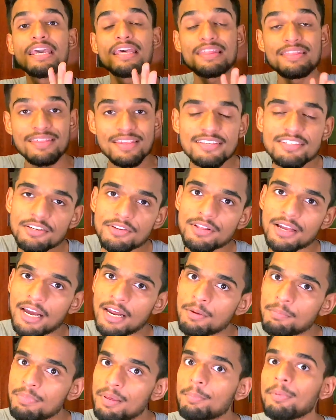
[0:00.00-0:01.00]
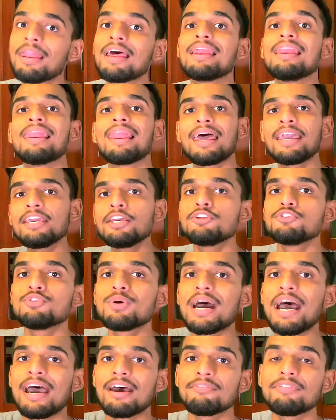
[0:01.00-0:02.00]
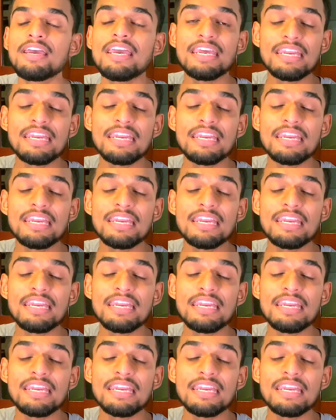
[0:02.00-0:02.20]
These are the kind of people I like to have